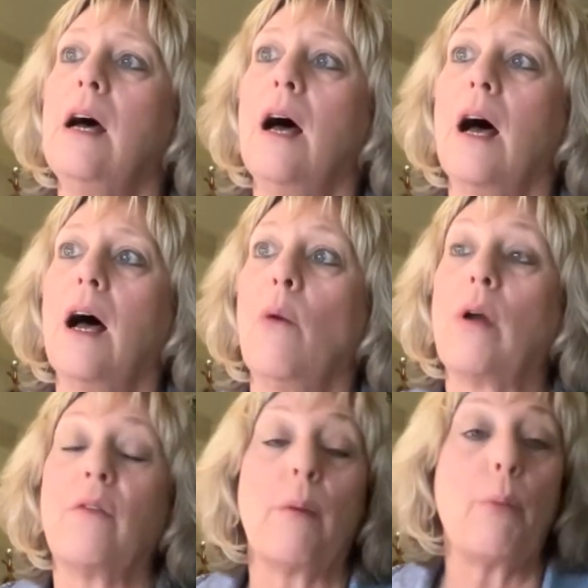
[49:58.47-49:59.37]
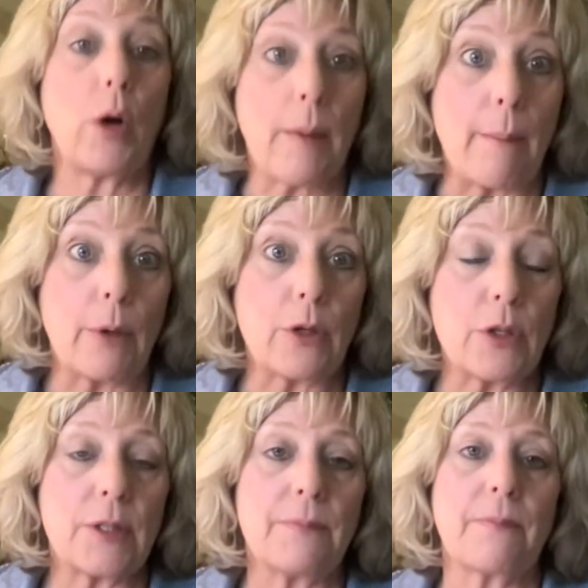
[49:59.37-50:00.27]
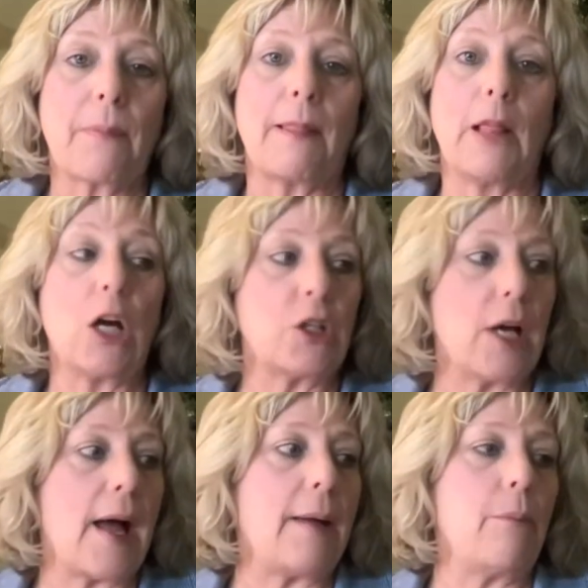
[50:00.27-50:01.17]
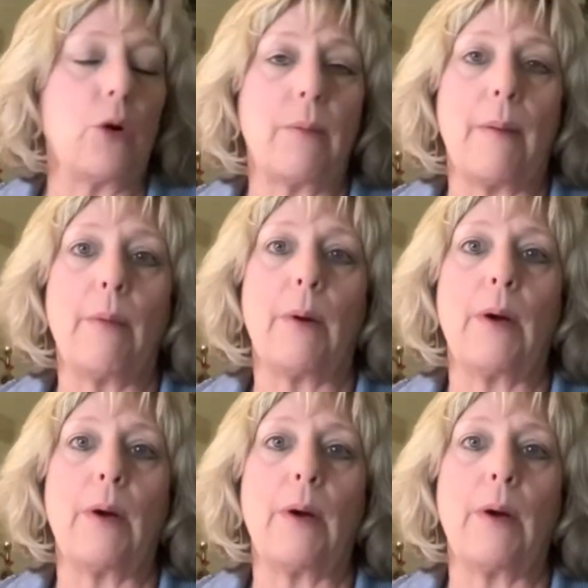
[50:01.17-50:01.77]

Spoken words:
one of our board members, longtime board member,